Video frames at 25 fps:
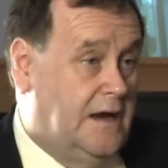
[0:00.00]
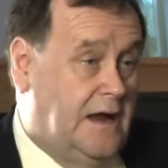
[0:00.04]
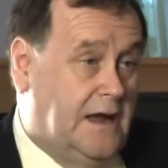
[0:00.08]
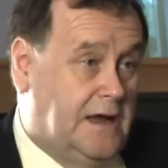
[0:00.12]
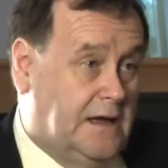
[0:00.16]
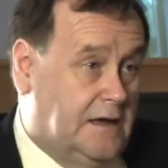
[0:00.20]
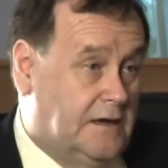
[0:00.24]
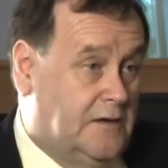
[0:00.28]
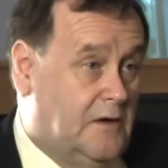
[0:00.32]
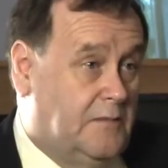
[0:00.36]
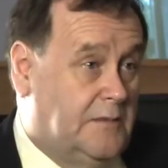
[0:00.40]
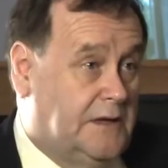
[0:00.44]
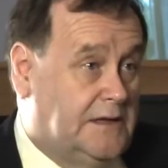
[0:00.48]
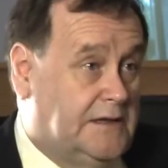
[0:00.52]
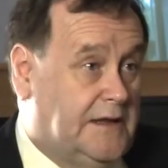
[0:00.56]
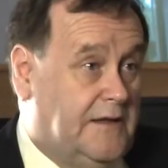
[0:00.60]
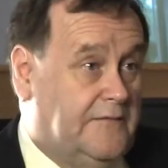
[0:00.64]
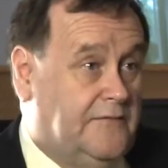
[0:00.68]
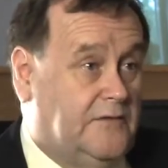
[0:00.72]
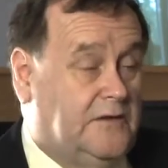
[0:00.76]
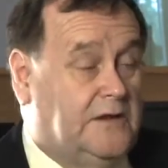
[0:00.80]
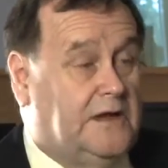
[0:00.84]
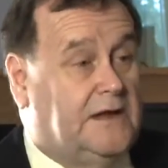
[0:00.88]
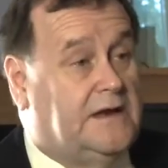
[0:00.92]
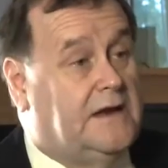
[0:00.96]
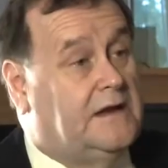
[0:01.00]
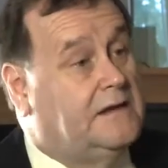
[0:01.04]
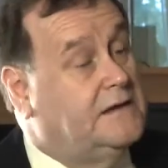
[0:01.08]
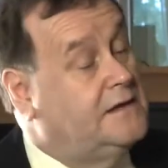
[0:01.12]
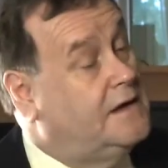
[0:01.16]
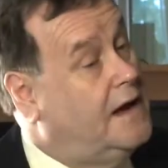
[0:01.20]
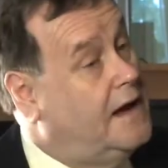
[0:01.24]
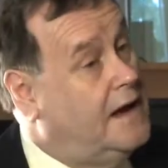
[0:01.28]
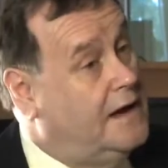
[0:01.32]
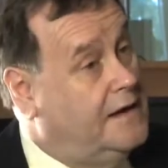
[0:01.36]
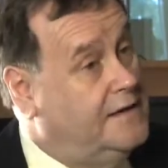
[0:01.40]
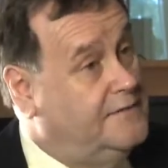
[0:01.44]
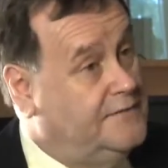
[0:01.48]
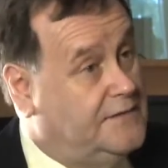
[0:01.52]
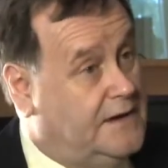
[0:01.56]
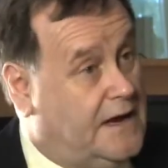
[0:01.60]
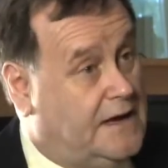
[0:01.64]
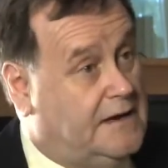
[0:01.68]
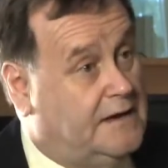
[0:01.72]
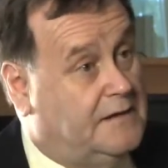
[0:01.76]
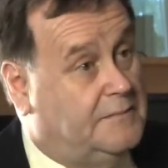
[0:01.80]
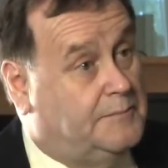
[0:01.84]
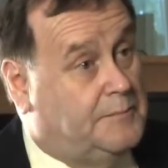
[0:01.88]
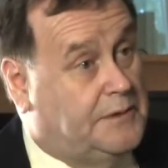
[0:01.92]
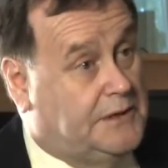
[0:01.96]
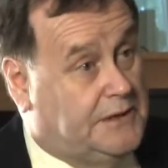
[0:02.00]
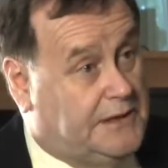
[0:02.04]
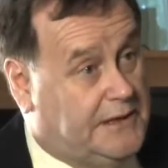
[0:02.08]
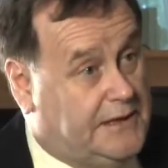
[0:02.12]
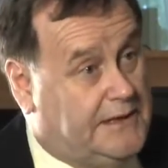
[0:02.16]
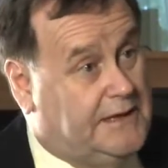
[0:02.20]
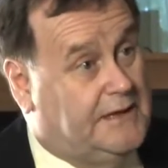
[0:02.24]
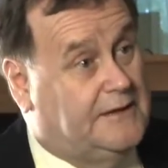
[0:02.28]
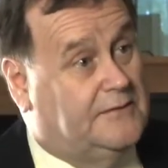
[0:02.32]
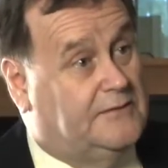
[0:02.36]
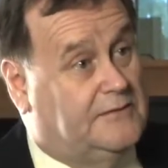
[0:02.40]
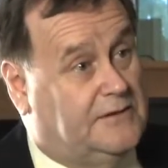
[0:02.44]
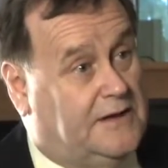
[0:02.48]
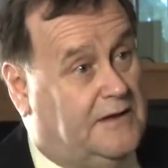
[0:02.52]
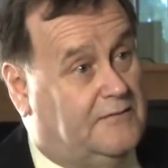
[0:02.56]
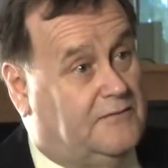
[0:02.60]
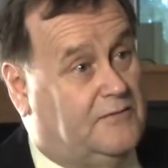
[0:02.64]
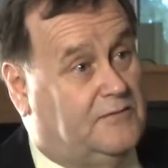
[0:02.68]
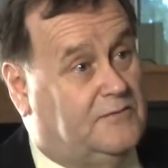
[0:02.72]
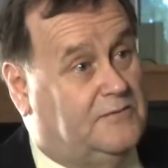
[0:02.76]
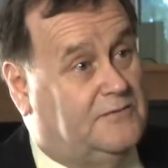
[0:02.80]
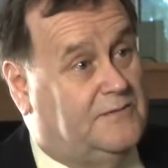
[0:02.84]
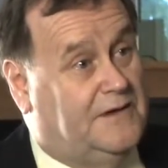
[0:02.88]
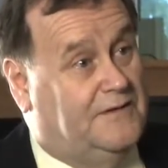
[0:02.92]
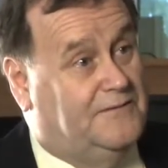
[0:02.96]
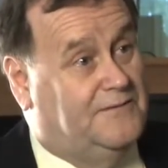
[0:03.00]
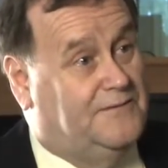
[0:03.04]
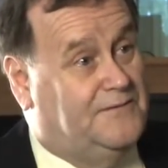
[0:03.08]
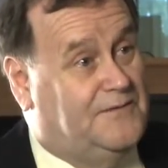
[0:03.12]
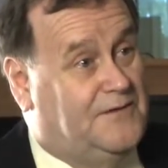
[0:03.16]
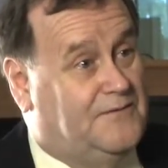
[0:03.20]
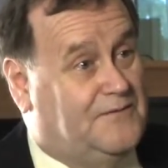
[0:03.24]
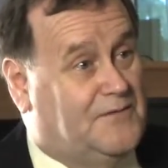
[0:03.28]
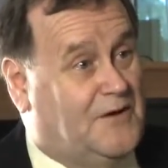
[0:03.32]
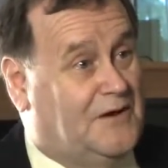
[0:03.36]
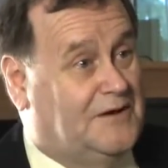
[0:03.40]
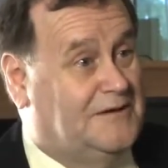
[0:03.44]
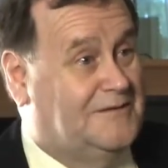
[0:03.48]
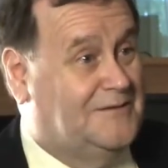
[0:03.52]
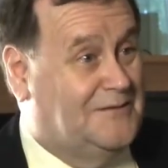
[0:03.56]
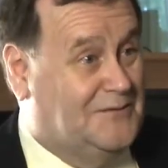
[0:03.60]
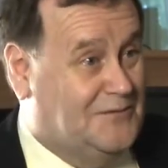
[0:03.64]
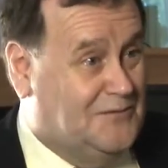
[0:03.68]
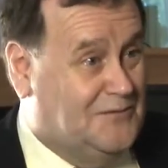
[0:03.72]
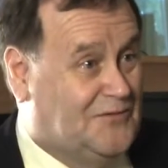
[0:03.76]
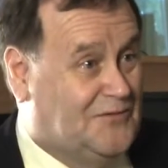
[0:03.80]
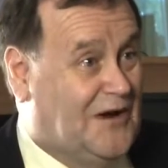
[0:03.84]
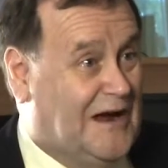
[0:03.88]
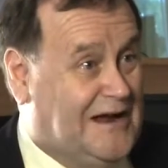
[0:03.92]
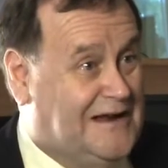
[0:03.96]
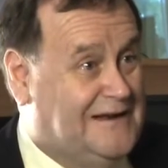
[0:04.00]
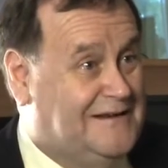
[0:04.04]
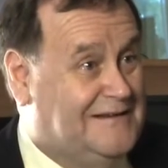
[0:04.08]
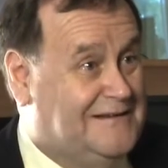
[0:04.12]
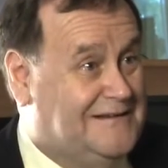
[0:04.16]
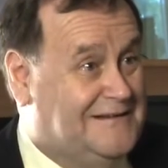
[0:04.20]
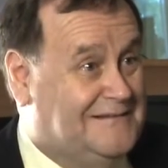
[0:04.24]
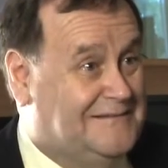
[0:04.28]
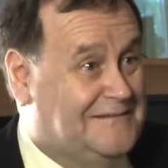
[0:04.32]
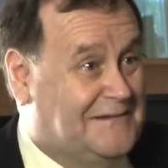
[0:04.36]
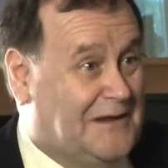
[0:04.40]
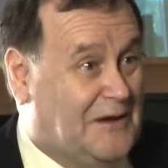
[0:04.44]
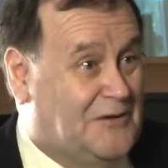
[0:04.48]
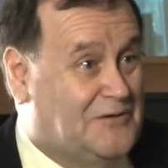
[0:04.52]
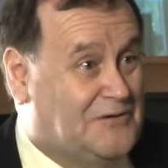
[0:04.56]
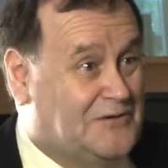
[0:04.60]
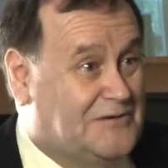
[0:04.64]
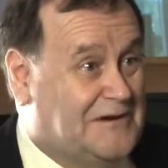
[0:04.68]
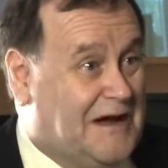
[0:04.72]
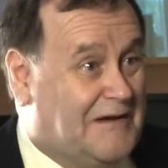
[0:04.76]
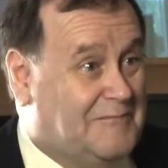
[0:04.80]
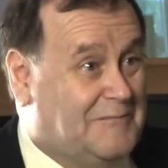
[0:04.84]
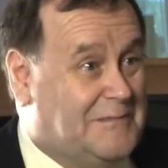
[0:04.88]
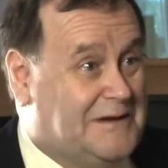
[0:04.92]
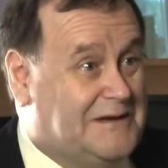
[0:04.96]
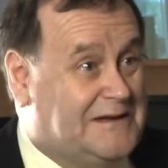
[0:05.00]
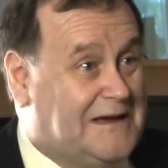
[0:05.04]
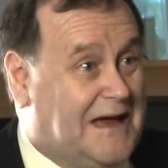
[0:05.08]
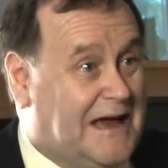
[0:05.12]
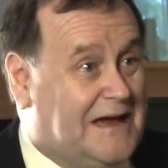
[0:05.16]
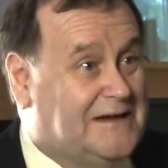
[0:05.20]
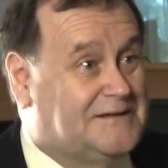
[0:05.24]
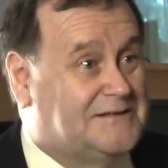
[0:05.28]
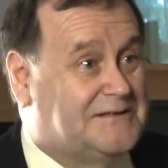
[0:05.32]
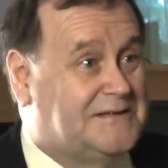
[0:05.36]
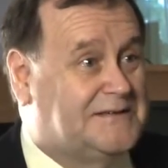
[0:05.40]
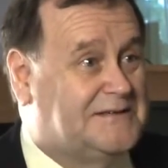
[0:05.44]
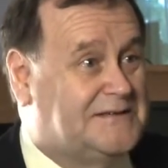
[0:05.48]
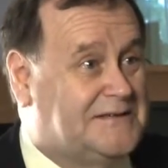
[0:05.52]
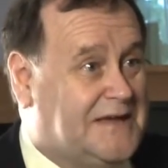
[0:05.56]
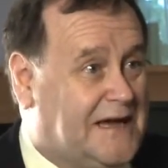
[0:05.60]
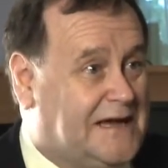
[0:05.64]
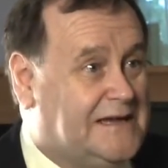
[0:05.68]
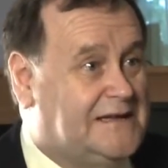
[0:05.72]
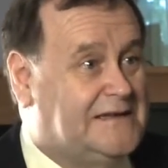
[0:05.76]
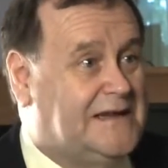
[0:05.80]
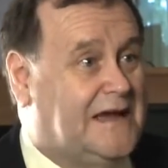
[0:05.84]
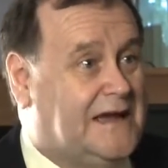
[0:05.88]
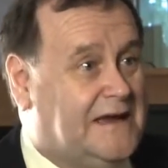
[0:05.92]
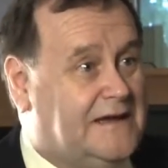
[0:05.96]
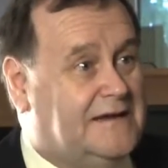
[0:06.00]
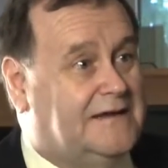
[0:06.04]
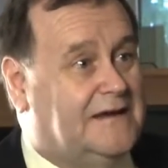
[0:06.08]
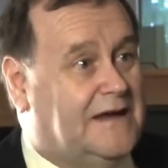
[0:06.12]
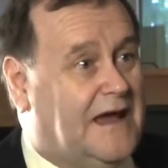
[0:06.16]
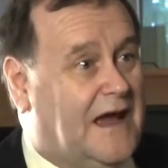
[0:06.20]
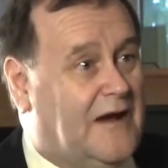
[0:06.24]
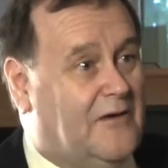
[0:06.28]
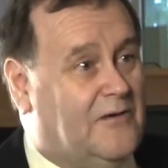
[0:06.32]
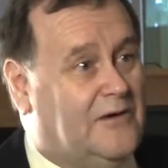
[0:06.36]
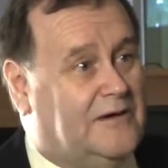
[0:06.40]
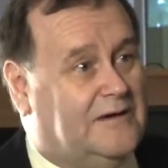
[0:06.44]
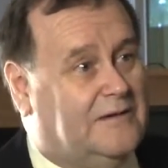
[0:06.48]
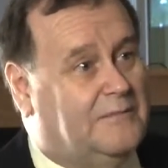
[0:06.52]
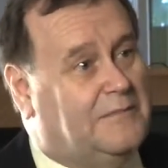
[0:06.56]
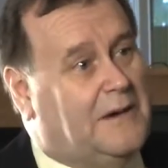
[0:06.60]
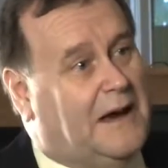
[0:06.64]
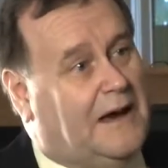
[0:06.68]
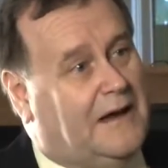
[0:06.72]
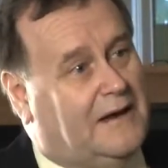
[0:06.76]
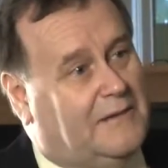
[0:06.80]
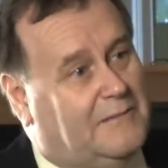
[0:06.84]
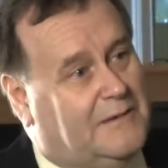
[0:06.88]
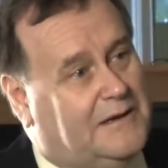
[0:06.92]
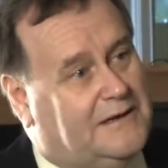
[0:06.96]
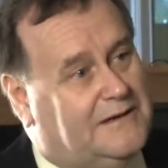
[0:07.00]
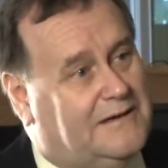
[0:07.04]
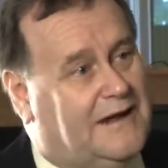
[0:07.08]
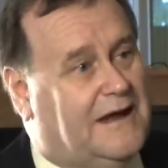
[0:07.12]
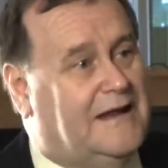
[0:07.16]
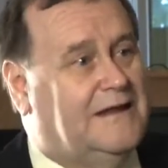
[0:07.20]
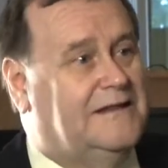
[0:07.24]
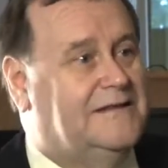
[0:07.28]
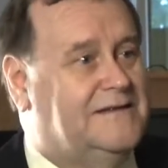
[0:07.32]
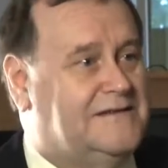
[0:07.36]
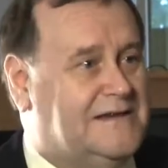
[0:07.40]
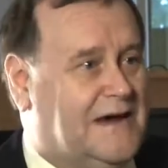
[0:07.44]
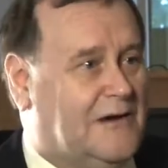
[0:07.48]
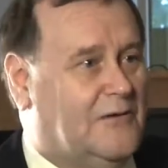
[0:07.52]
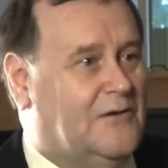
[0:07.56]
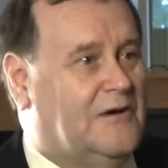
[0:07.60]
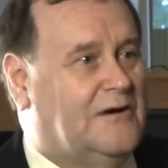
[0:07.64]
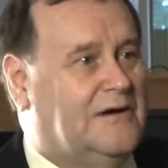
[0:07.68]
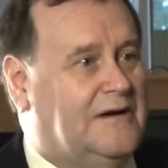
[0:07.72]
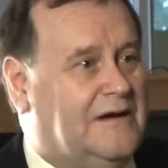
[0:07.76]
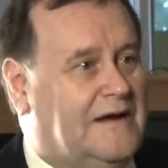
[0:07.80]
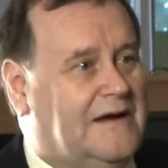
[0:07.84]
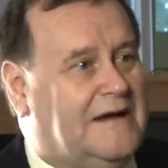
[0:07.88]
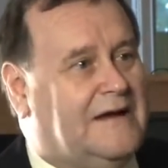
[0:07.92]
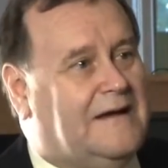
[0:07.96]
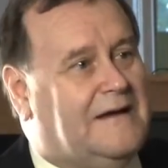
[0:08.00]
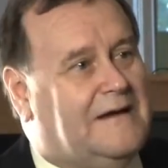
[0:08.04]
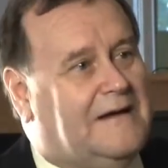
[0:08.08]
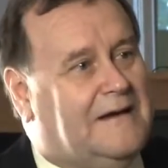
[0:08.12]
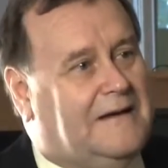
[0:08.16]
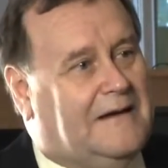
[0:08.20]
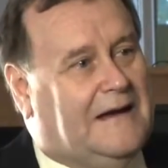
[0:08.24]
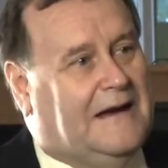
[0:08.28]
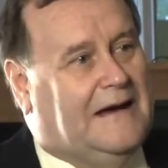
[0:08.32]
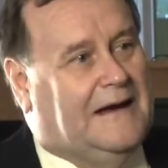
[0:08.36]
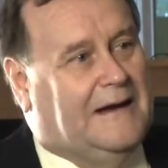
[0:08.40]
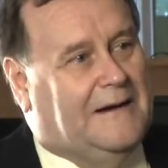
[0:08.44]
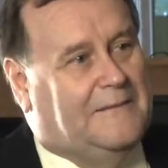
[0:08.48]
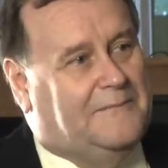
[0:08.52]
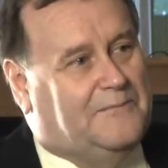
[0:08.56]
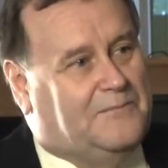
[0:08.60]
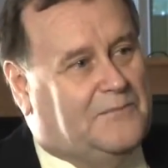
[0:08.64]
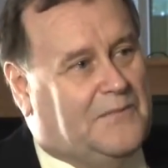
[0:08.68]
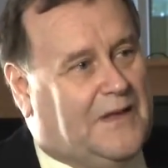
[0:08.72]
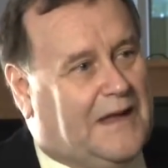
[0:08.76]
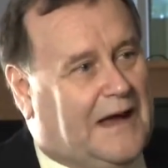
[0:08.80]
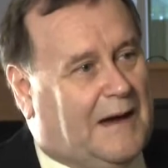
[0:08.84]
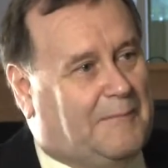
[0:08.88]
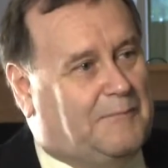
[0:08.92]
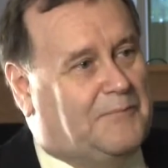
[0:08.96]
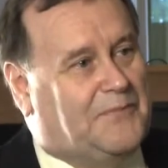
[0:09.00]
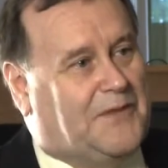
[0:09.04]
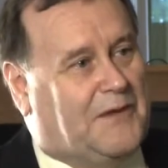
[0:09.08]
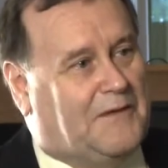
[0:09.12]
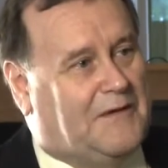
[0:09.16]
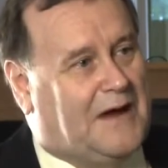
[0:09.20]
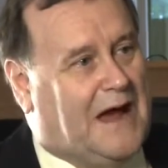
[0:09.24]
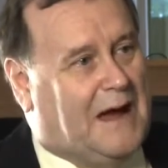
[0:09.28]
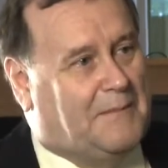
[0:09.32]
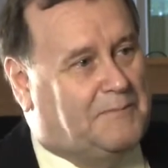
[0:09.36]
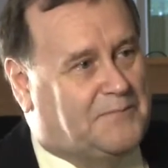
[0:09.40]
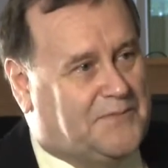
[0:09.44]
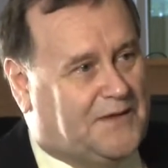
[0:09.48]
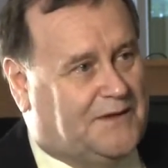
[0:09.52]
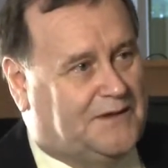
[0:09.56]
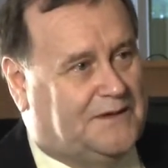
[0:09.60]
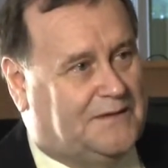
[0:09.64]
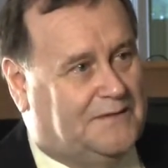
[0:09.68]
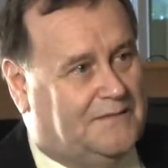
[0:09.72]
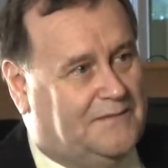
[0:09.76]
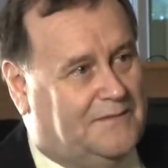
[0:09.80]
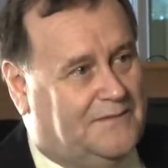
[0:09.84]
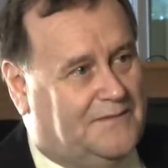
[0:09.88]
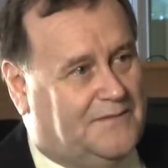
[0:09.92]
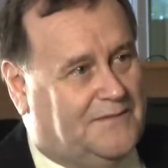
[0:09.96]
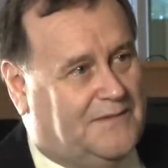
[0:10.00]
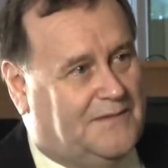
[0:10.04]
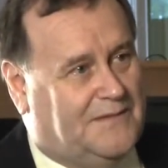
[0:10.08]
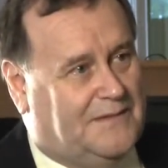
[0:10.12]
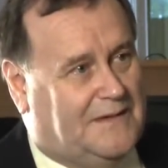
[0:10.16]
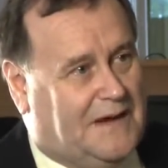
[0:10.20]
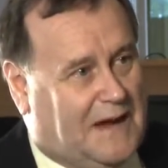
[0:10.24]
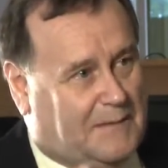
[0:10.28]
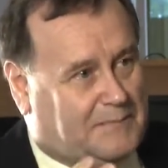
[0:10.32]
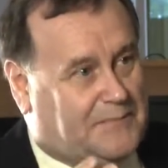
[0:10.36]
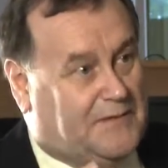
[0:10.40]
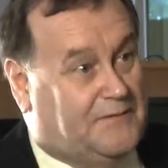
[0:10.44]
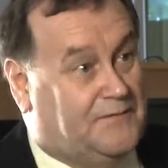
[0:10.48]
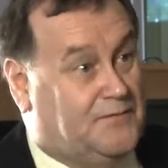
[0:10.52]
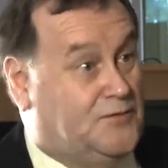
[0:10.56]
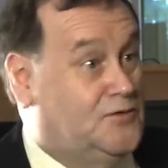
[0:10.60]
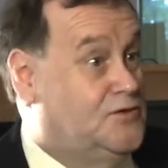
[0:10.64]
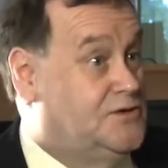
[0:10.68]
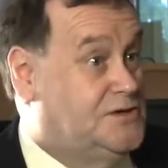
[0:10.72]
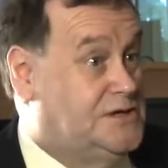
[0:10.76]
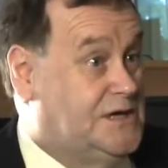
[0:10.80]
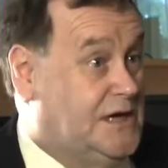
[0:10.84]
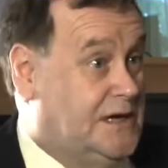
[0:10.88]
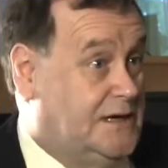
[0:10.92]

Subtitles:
At an economic level and even at a political level. If you've got great local government councillors, they tend to go into Parliament and so on, up the food